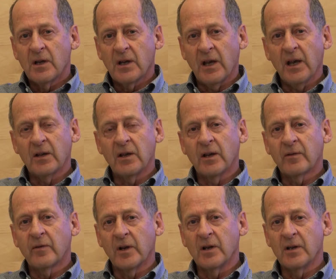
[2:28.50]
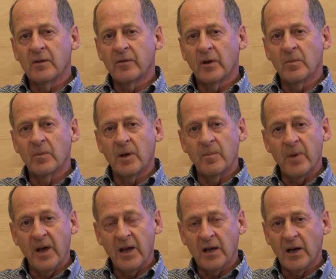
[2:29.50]
can get funding from a
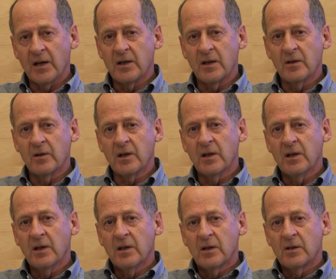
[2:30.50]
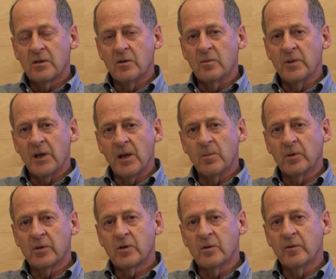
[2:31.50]
bank, ideally, to be
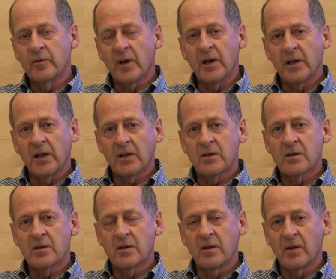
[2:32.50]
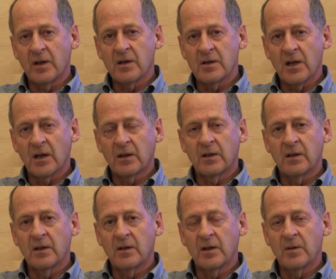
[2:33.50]
able to finance the things that
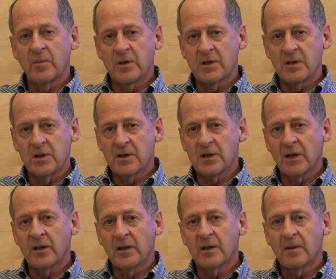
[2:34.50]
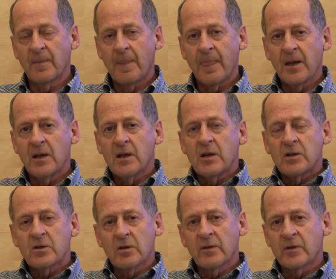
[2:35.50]
the business is selling.
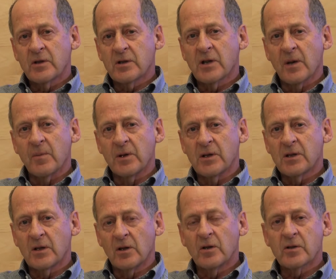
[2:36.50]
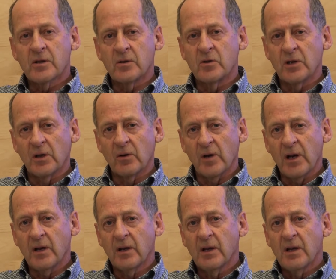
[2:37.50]
Services companies can also
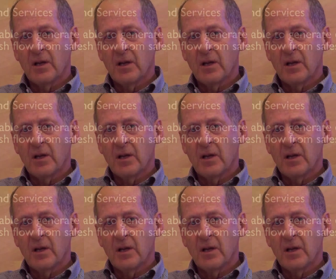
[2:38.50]
generate